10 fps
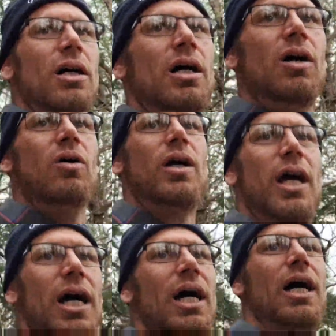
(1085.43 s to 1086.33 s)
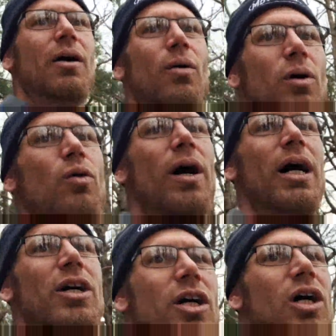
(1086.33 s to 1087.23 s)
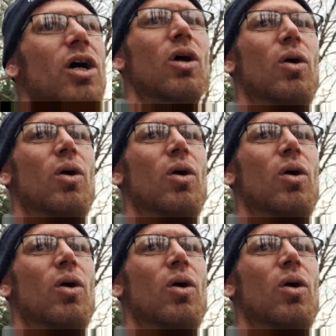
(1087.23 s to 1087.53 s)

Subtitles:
Okay, where do I go?